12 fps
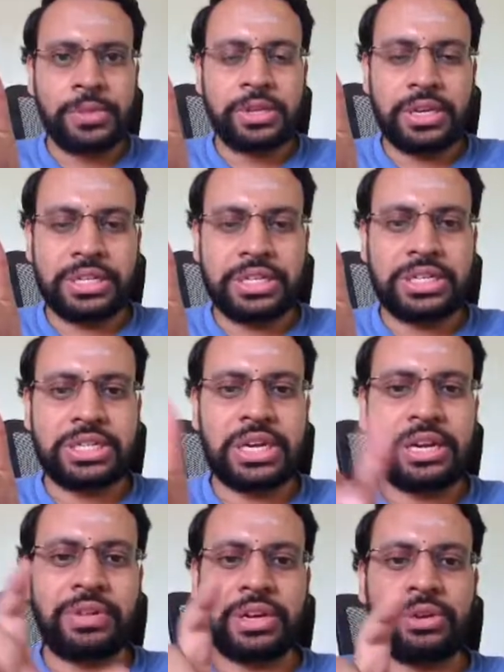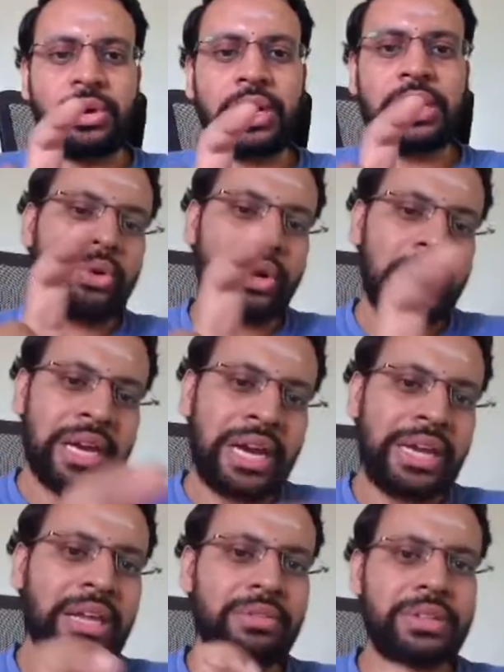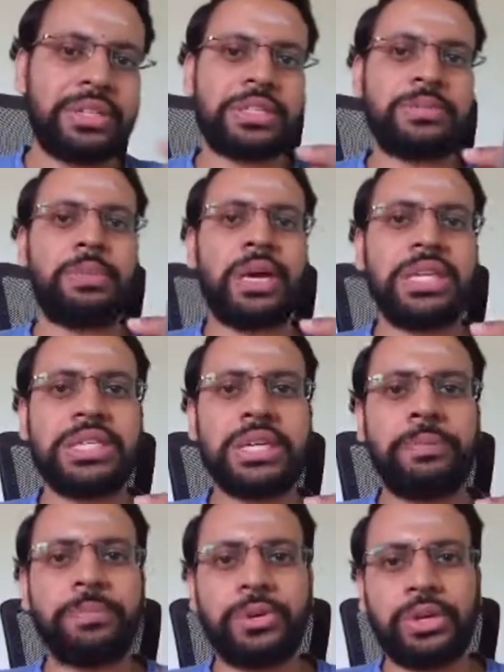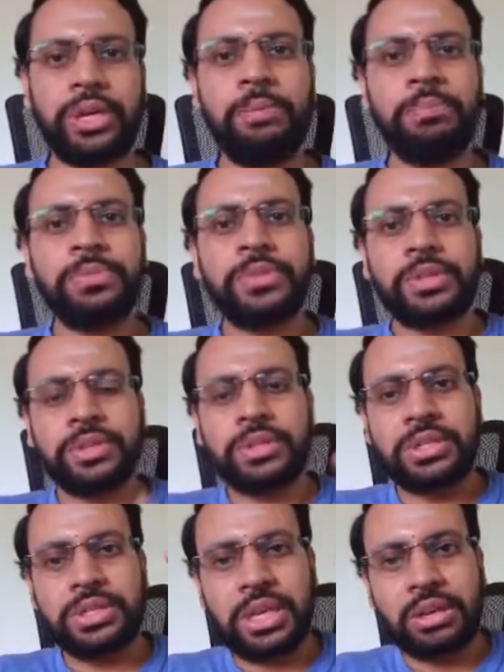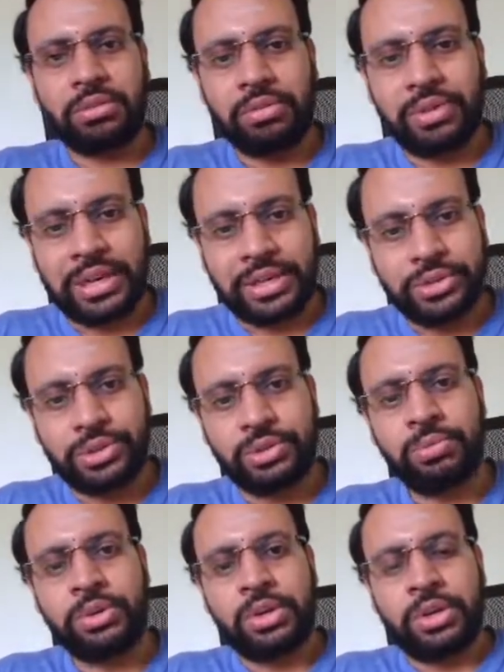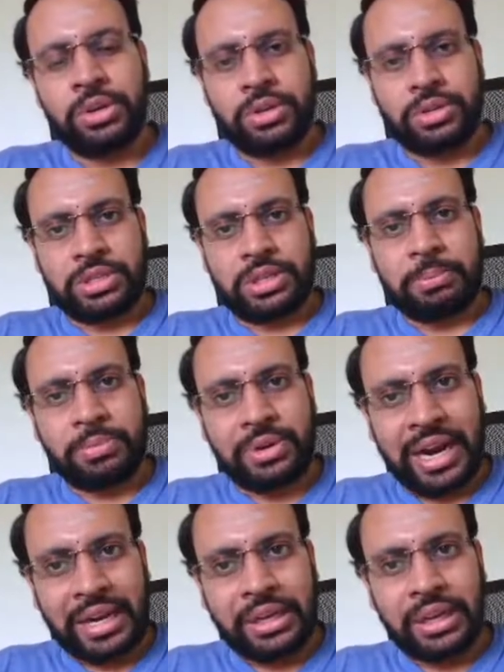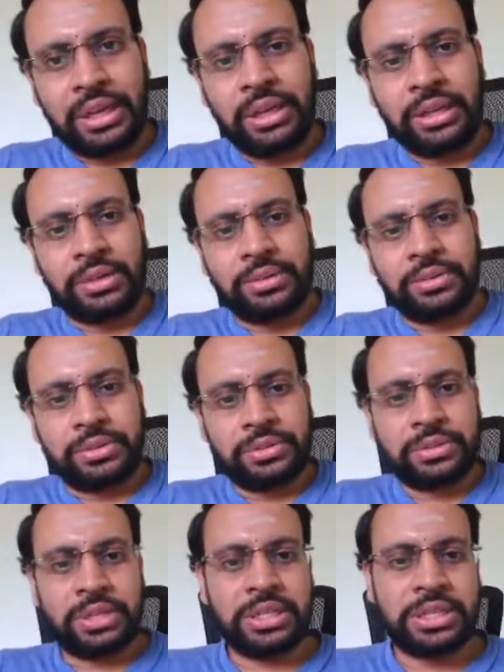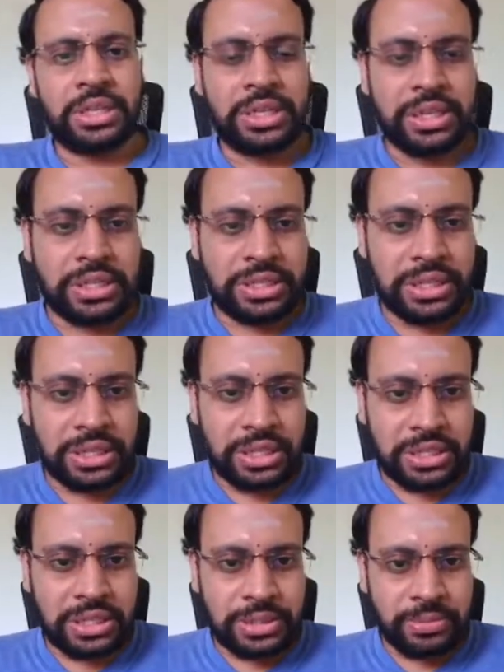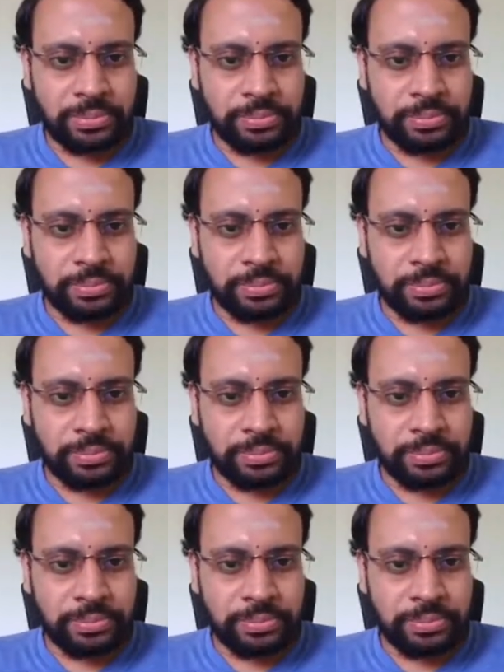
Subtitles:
Essentially when you are correlating with this mask, okay, this is equivalent to subtracting these intensities,